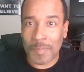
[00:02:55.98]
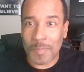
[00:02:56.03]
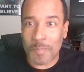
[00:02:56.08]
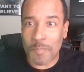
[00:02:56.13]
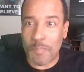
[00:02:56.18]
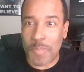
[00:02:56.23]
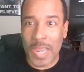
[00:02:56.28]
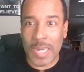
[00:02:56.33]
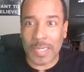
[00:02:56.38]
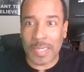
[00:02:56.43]

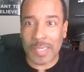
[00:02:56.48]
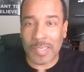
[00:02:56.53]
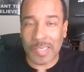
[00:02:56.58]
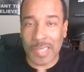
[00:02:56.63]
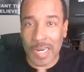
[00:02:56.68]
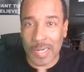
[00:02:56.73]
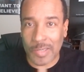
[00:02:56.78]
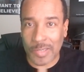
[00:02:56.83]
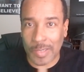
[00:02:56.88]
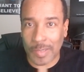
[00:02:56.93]
Big
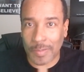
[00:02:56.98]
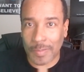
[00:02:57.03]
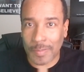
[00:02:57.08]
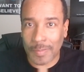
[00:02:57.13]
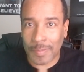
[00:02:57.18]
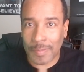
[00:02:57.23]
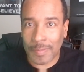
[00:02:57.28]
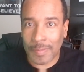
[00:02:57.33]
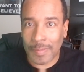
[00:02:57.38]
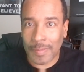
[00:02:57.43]
distinction.
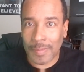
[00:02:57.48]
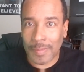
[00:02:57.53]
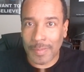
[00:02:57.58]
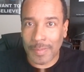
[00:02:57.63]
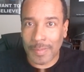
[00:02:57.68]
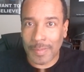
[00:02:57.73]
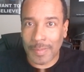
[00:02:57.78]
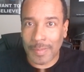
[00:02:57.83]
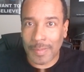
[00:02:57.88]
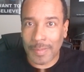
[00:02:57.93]

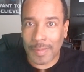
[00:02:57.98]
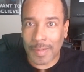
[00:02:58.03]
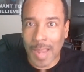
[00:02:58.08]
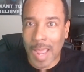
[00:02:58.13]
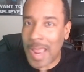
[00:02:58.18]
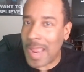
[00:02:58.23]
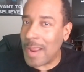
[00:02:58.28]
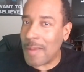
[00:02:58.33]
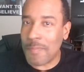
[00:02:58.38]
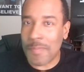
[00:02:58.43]

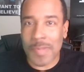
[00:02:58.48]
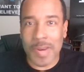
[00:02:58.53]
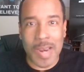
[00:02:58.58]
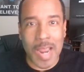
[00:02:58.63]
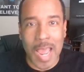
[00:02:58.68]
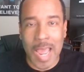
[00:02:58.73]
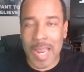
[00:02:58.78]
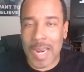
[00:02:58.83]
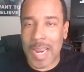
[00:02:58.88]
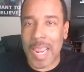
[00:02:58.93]
I am
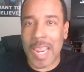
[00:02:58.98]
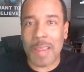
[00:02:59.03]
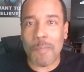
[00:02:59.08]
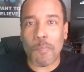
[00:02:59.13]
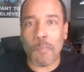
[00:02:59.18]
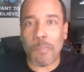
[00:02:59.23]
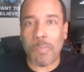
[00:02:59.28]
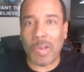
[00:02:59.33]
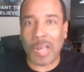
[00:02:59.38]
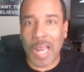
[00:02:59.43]
not
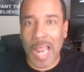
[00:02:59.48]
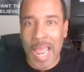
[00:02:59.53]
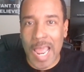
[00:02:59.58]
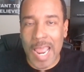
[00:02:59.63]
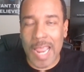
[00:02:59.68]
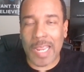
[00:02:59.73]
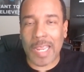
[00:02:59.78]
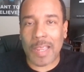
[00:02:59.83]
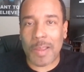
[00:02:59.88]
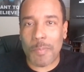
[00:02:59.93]
a
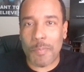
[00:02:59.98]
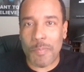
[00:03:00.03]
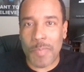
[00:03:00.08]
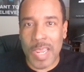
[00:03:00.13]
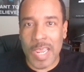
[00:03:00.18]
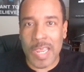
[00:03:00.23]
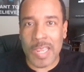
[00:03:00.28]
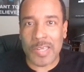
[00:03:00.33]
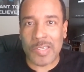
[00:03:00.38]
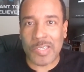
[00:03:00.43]
black
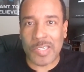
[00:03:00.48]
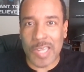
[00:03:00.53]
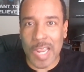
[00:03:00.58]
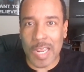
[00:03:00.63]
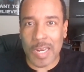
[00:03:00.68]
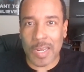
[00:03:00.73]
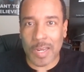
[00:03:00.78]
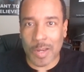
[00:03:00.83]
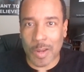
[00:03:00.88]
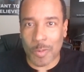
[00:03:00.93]
men's
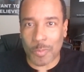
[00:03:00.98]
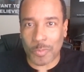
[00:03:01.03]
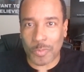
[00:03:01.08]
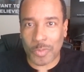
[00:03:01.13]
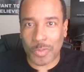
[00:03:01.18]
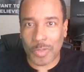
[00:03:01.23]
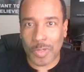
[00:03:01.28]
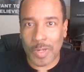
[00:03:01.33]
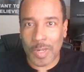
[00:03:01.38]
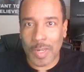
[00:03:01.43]
dating
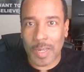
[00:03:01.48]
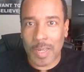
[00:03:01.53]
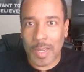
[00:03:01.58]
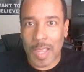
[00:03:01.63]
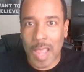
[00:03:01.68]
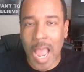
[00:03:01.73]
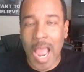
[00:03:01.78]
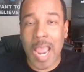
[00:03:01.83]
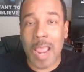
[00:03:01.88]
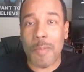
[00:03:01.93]
coach.
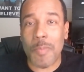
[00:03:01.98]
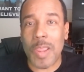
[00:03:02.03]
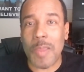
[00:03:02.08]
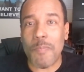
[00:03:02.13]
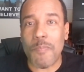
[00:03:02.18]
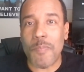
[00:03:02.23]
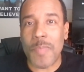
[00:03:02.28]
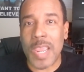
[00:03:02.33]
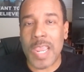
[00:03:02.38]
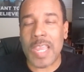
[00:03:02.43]
I am a
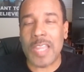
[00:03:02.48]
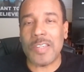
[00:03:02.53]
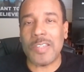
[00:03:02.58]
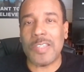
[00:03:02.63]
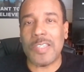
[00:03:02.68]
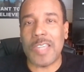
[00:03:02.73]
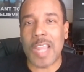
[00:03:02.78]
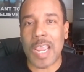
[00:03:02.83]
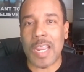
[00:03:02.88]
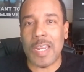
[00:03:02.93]
men's
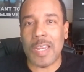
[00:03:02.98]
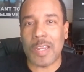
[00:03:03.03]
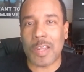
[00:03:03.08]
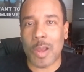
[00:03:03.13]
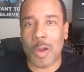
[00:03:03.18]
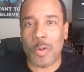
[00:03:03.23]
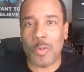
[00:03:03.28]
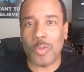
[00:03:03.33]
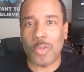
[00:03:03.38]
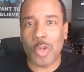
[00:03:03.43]
dating
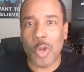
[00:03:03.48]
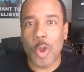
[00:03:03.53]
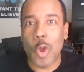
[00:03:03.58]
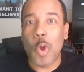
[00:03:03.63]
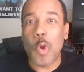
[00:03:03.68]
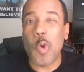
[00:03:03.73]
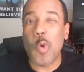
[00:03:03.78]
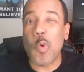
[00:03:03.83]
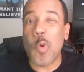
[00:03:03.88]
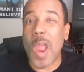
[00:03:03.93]
coach
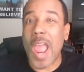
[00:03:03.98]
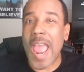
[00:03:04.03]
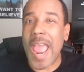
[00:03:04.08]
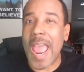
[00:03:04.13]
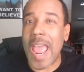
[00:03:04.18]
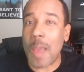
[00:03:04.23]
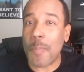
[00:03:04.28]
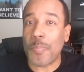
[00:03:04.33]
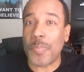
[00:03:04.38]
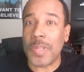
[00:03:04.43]
who
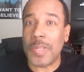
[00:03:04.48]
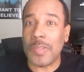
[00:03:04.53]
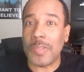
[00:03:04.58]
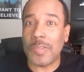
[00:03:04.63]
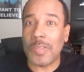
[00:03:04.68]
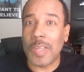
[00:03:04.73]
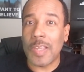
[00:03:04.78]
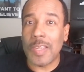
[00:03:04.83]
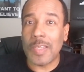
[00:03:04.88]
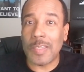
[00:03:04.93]

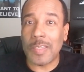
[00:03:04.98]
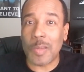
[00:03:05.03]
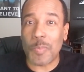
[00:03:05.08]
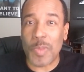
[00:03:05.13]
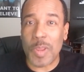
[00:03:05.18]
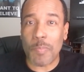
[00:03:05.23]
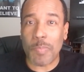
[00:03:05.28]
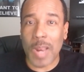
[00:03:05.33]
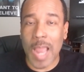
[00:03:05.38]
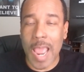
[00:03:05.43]
happens to
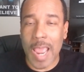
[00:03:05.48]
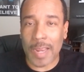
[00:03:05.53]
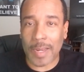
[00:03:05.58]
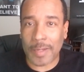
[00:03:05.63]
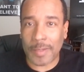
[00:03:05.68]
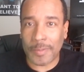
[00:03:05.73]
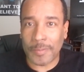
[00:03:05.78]
be black.